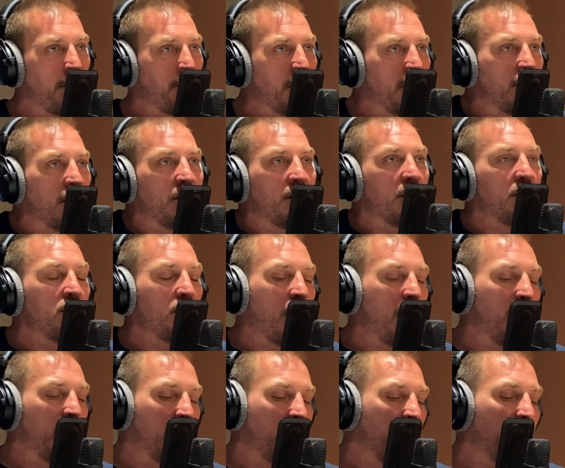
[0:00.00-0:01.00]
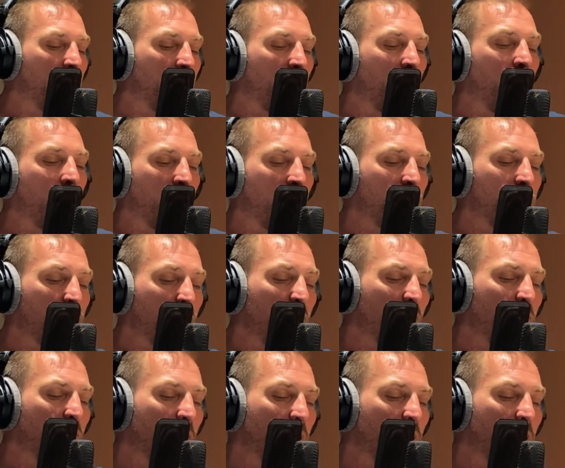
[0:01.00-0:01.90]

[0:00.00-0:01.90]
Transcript: I mean, it's true.